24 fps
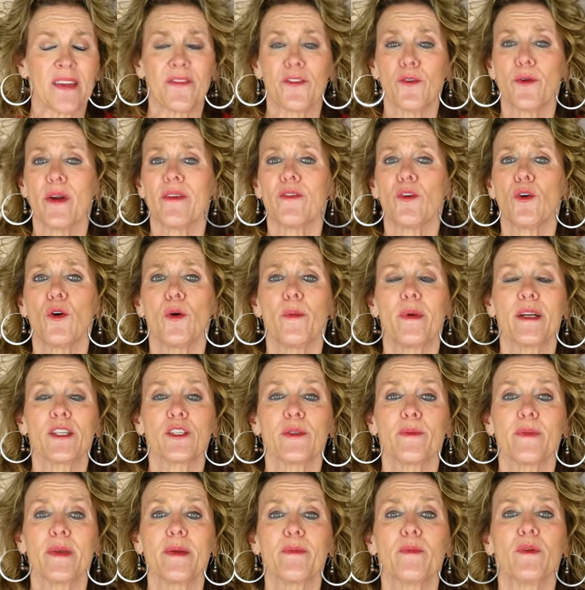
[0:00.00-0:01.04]
If you have a whole bunch
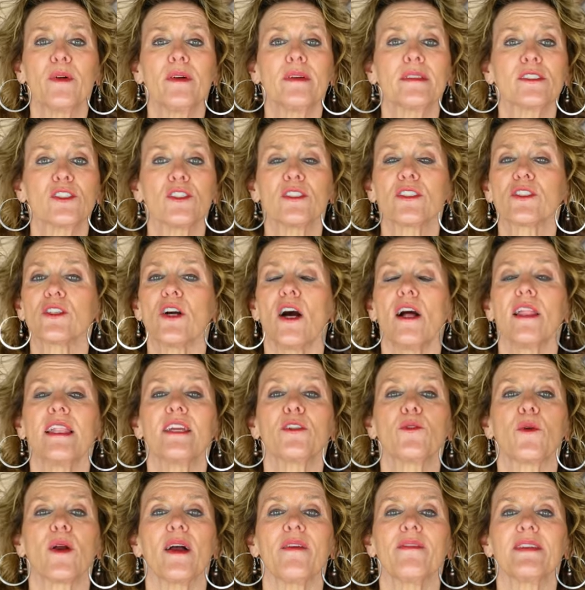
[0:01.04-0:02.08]
of people, just call
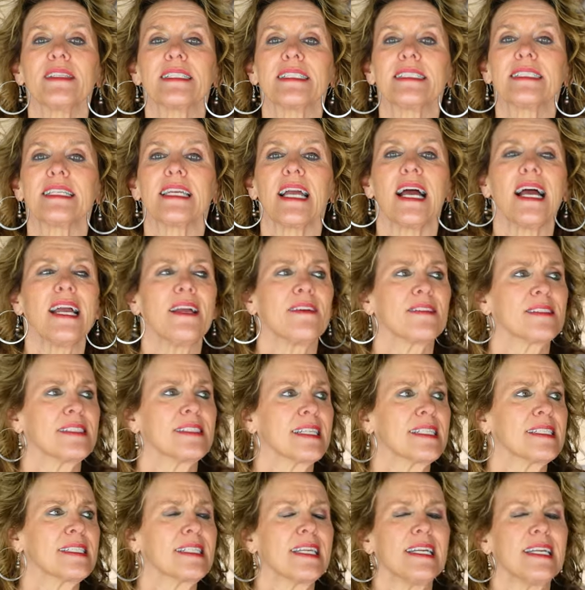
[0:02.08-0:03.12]
into our office and say, I have
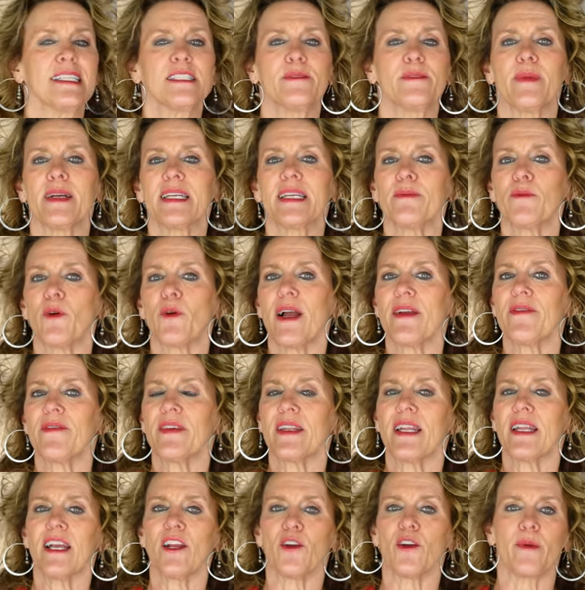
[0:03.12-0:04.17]
6 kids, my wife
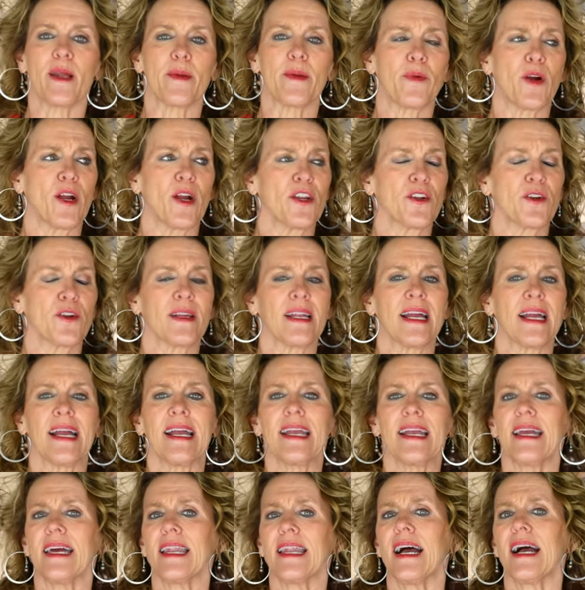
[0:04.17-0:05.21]
and I, or my partner and
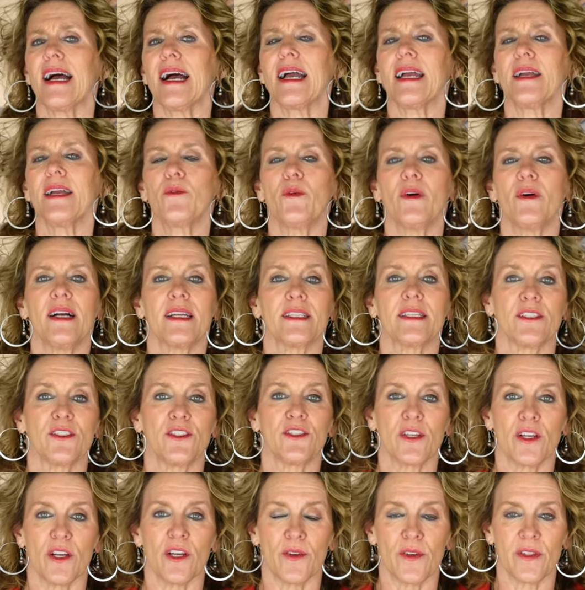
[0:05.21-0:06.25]
I want
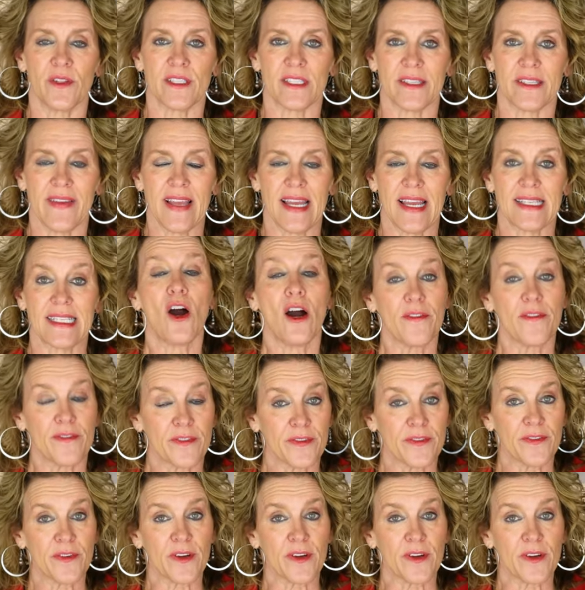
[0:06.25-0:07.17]
to go to this event, all for